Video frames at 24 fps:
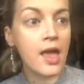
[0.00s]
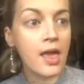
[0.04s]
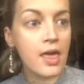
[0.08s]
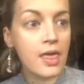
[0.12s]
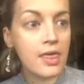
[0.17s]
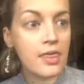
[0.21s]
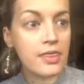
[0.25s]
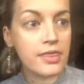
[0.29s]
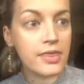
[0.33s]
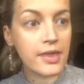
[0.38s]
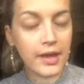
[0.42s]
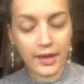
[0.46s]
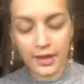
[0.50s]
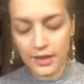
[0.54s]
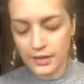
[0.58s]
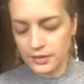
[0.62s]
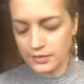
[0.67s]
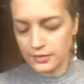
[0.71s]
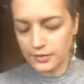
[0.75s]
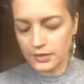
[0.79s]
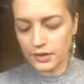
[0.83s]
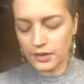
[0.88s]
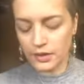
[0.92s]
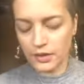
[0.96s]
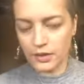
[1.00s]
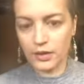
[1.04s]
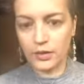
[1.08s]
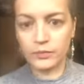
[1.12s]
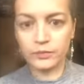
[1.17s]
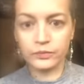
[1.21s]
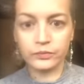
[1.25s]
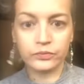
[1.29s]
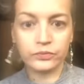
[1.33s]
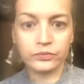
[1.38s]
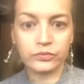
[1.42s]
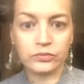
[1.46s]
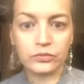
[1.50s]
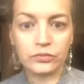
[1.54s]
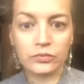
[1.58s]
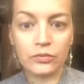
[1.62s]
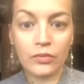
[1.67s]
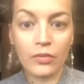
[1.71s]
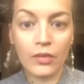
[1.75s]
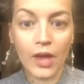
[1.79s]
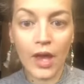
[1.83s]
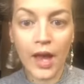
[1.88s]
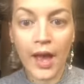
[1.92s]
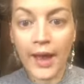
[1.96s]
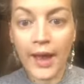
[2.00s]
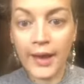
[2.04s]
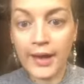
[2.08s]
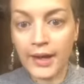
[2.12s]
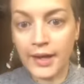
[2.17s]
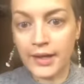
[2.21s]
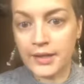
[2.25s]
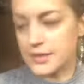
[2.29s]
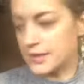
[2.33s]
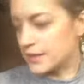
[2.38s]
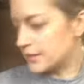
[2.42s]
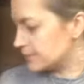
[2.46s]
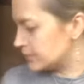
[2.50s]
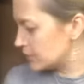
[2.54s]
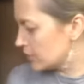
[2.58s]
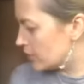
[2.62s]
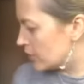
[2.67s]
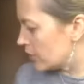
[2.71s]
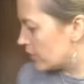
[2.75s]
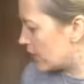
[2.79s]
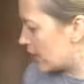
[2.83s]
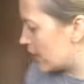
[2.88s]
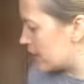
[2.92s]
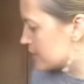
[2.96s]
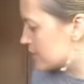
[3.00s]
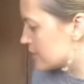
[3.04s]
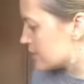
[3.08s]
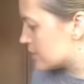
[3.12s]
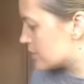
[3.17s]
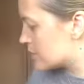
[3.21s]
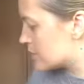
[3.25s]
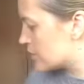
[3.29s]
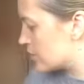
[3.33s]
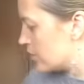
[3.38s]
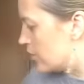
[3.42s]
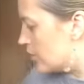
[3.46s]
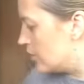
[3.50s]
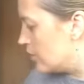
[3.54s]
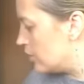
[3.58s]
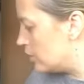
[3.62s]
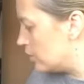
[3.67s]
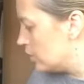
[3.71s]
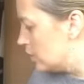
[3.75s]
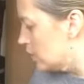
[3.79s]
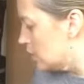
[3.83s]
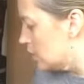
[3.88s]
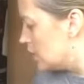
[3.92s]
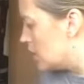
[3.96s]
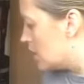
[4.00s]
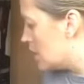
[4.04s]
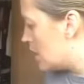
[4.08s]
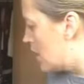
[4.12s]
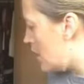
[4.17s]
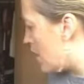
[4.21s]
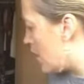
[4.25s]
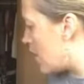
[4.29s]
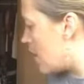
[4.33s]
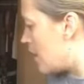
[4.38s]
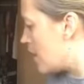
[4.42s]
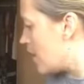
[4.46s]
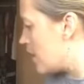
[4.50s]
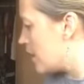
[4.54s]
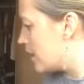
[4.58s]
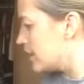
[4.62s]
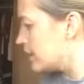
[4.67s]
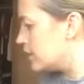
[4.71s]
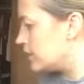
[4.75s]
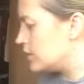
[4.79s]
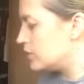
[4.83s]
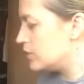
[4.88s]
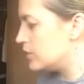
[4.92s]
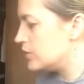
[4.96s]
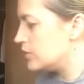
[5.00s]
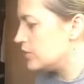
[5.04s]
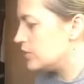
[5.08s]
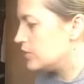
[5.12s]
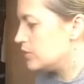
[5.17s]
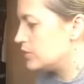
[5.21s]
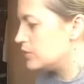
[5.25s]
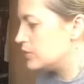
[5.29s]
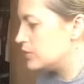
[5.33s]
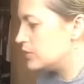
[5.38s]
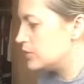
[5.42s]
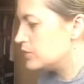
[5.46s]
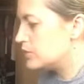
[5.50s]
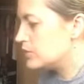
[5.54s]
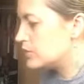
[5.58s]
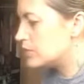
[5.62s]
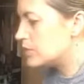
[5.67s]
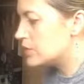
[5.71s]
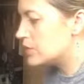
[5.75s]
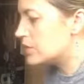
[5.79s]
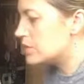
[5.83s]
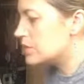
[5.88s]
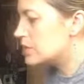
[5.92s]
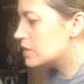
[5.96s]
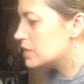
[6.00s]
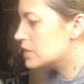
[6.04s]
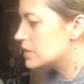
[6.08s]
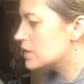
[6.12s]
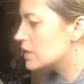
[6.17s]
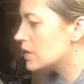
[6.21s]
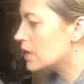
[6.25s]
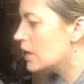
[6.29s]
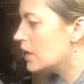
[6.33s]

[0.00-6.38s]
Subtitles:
Then highlighter. All right, so I use